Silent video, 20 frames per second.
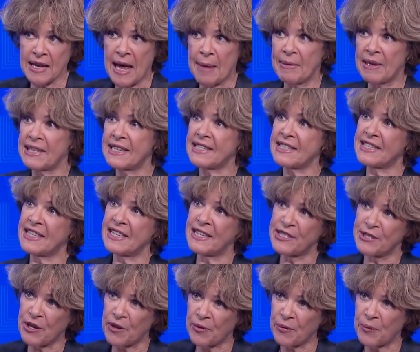time, at least in
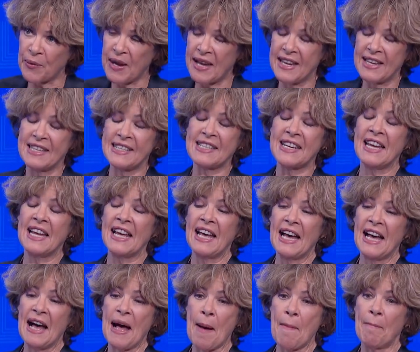certain ways,
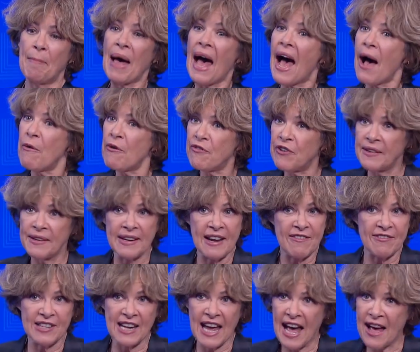um, powerful
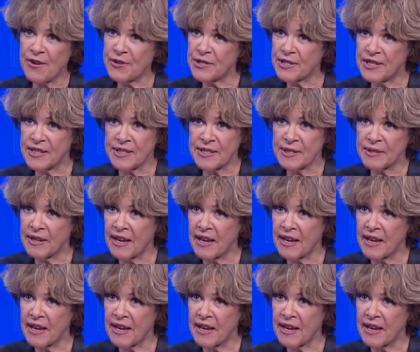enough to oust this